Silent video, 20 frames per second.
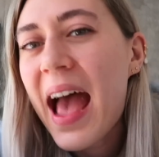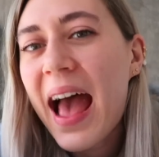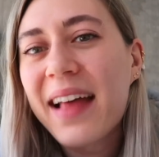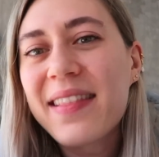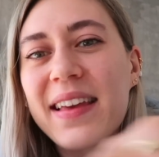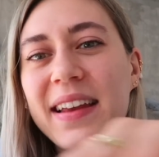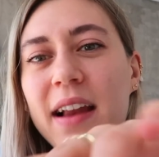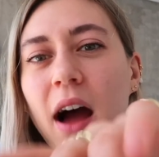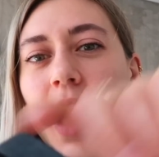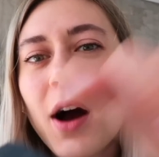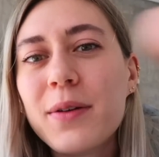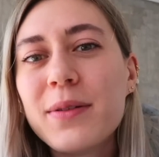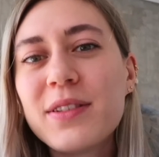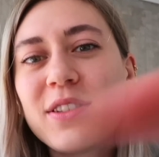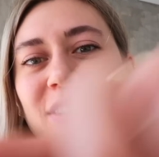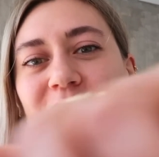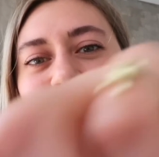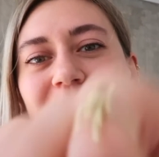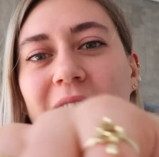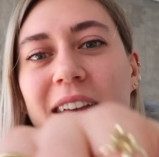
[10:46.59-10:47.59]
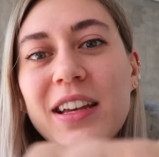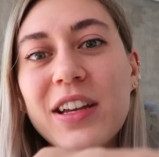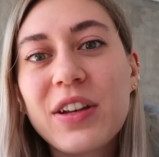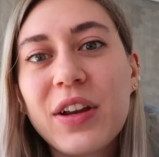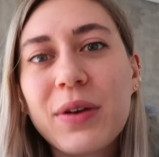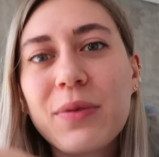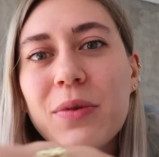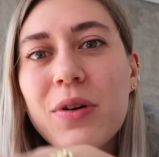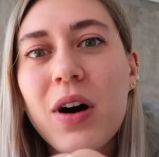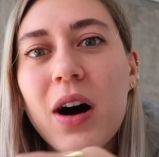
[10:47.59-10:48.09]
and then I was just like, you
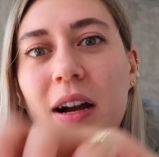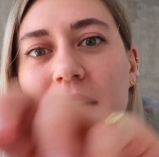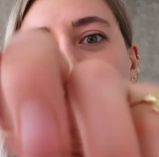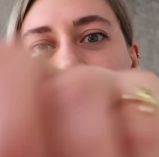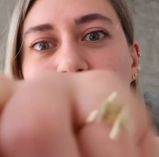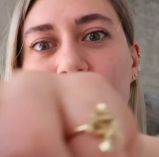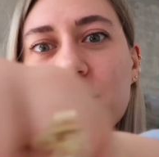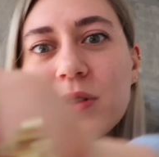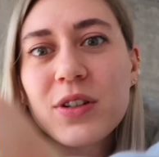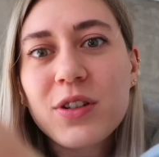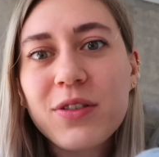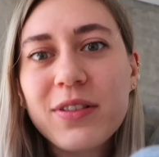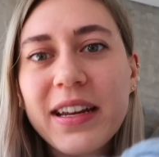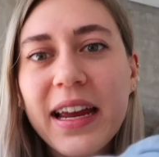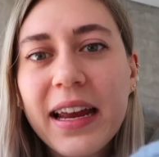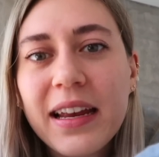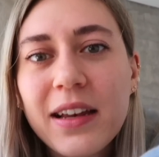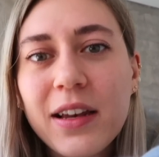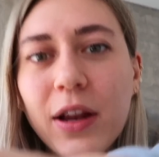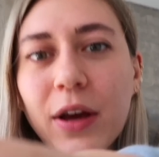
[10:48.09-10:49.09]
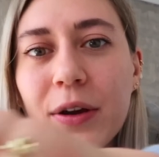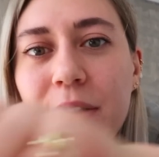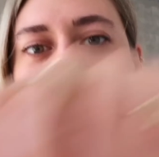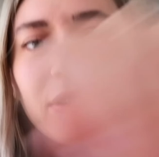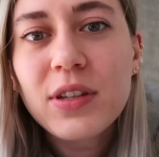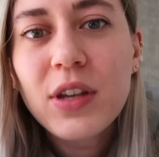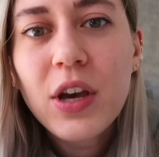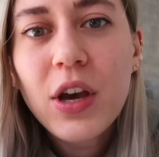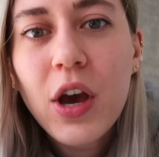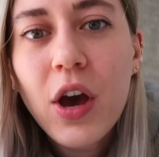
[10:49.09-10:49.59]
know what, I just want to create
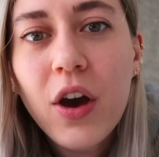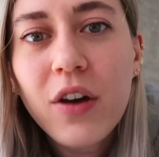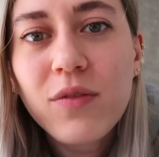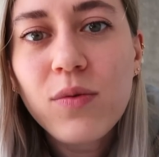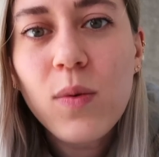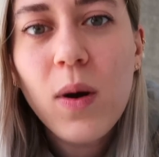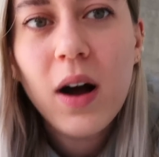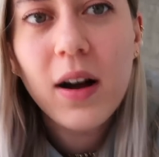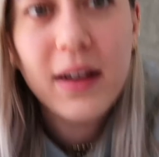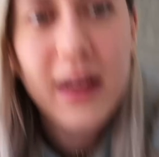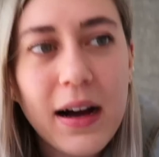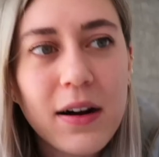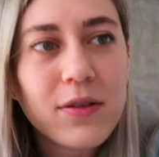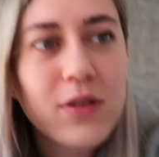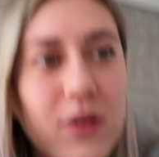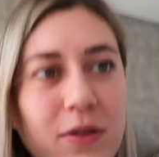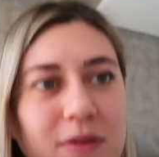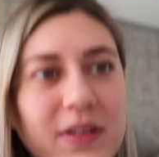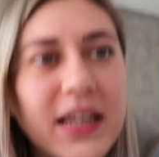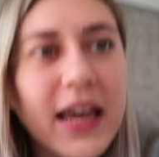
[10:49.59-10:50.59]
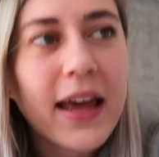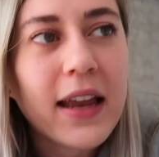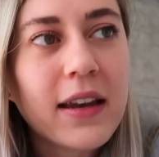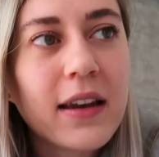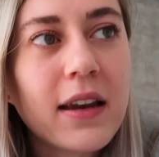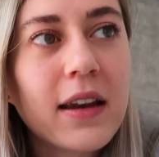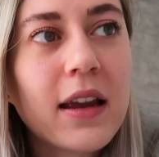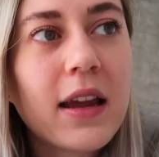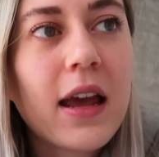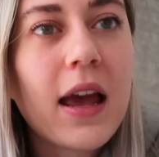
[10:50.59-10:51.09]
loads of workout
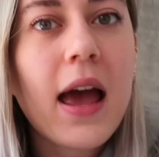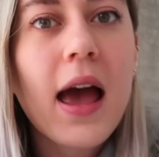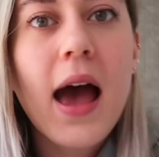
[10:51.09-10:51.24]
content,